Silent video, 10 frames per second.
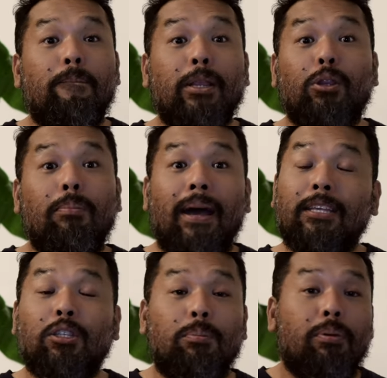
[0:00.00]
But to
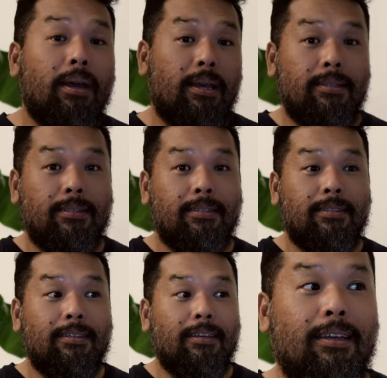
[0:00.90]
my
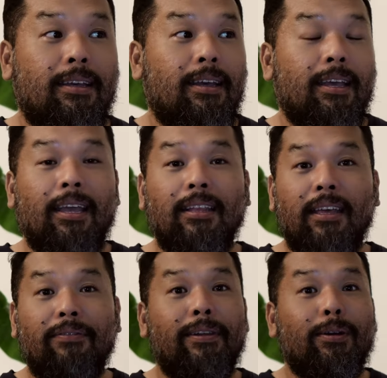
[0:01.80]
surprise, in
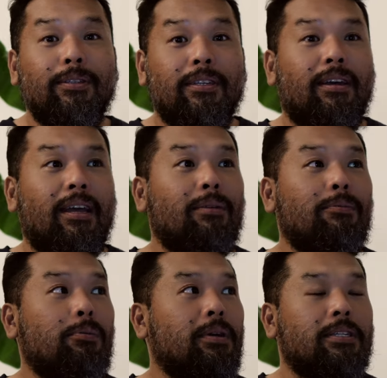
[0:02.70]
Kefalonia,
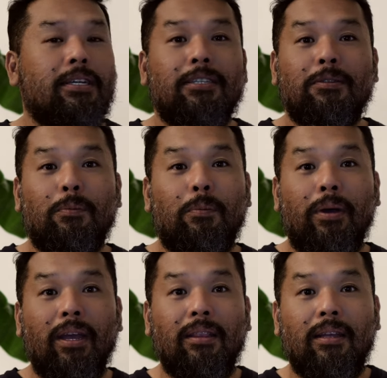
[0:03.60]
everyone just
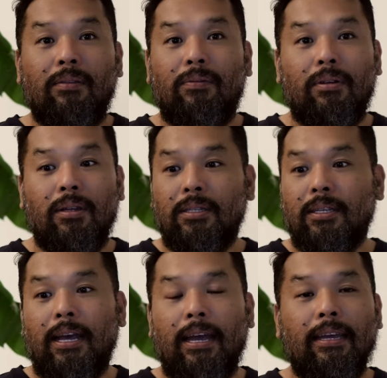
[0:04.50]
waited for
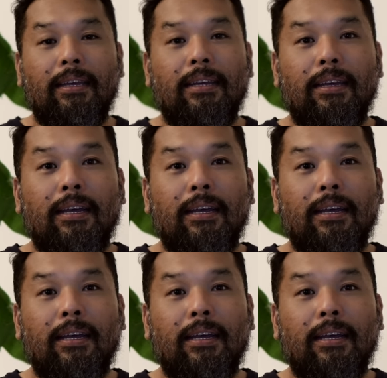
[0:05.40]
this guy,